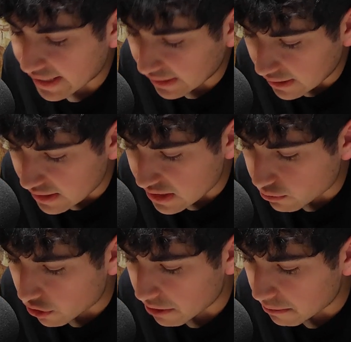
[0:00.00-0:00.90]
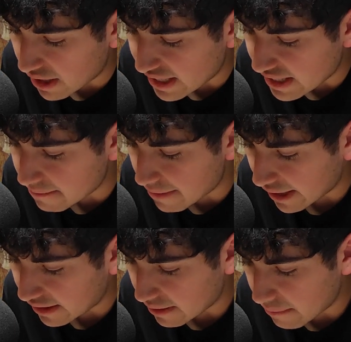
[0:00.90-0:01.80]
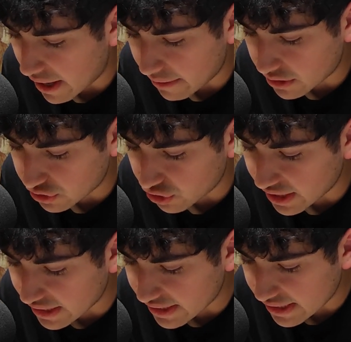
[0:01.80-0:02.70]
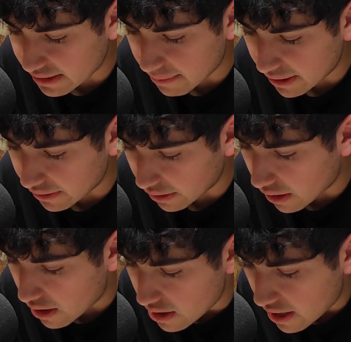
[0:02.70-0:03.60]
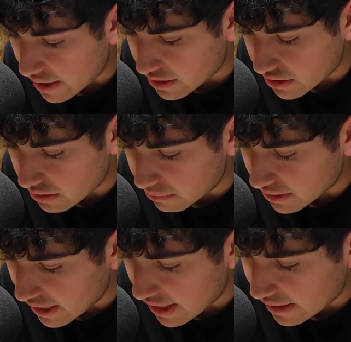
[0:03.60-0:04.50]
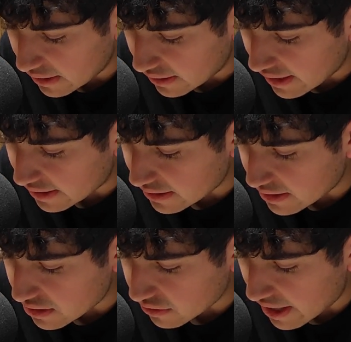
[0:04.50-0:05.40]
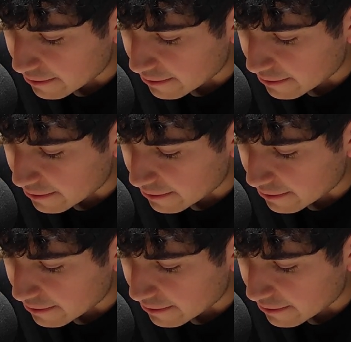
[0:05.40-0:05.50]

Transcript: he swore, but I didn't mind him. I was straining to see the bairn." And she began again to describe it